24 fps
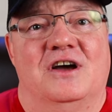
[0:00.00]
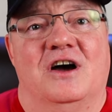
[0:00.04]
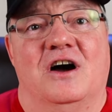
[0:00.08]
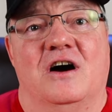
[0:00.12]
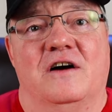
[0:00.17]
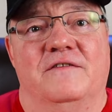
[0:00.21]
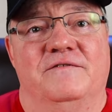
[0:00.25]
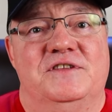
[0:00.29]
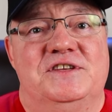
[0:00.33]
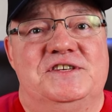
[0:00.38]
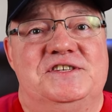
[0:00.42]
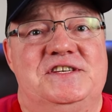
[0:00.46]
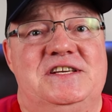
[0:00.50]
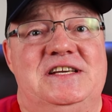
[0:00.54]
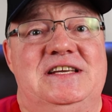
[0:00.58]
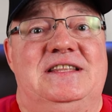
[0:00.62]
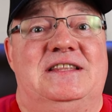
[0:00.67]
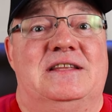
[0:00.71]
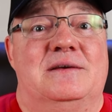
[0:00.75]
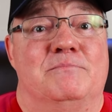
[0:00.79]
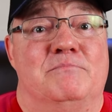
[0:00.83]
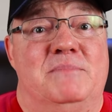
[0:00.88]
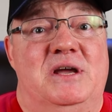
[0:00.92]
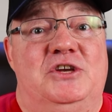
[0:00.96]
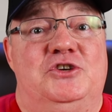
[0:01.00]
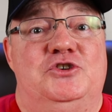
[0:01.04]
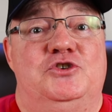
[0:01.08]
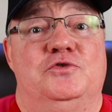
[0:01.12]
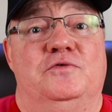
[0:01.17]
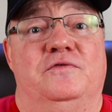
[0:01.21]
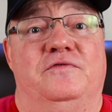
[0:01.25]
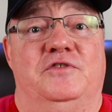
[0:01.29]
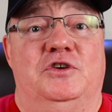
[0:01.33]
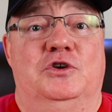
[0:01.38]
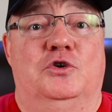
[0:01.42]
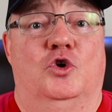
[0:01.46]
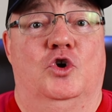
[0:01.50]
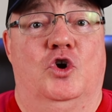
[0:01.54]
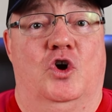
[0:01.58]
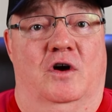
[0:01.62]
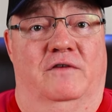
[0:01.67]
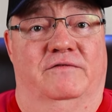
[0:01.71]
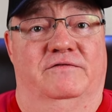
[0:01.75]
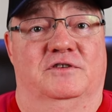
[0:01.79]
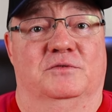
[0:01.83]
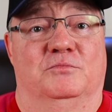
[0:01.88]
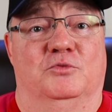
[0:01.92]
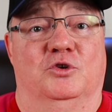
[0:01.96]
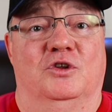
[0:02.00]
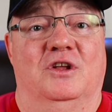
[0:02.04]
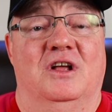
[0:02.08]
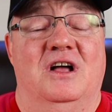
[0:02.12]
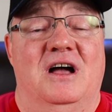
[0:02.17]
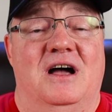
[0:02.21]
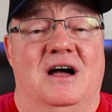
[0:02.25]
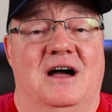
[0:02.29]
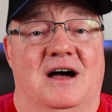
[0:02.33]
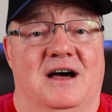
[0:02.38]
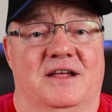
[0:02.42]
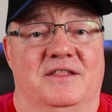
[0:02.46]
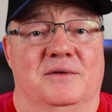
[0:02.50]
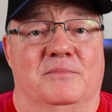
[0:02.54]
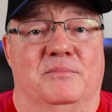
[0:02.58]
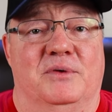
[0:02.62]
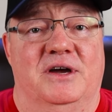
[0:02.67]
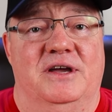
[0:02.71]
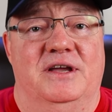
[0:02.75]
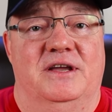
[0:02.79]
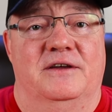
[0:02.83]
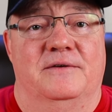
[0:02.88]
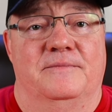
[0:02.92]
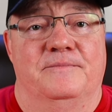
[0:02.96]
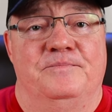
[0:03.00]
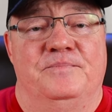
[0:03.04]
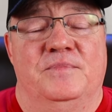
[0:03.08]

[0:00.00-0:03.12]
of the seat that makes you feel comfortable on the bike.